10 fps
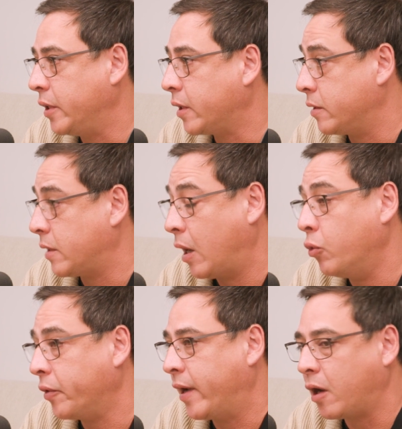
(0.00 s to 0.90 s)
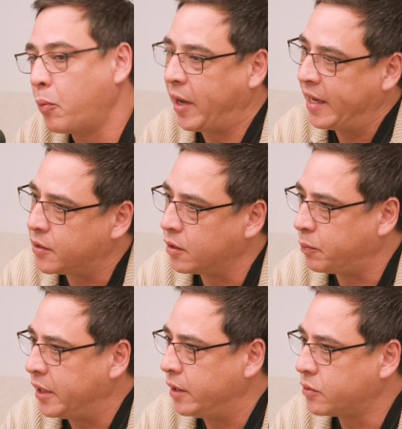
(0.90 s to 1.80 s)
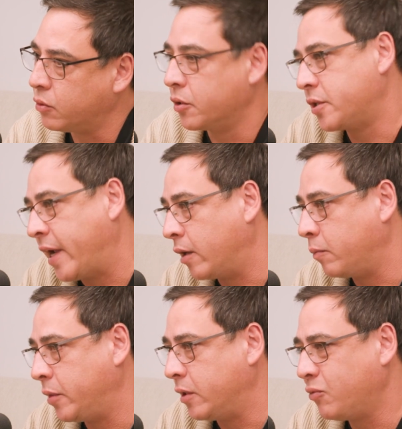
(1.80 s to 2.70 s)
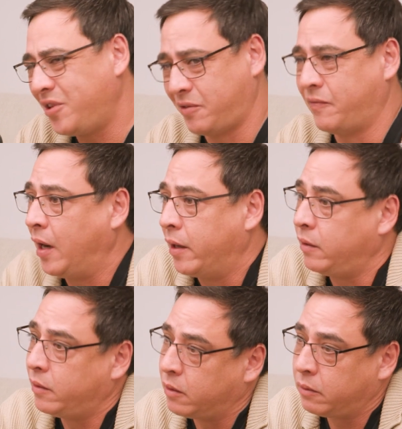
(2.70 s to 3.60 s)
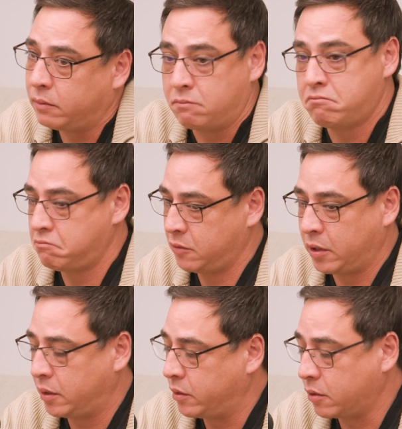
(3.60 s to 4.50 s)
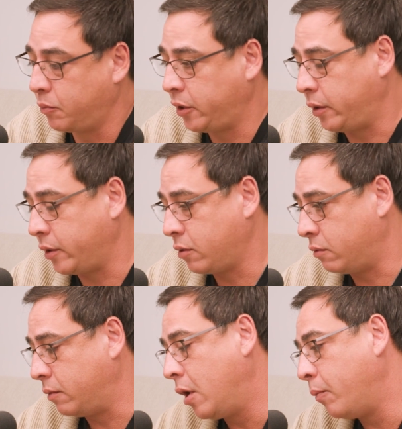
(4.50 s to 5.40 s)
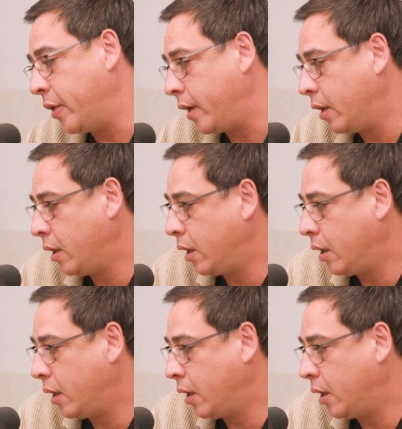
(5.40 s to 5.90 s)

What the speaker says: because I will not paint a piece or stain a piece, which is fine. That's completely cool. But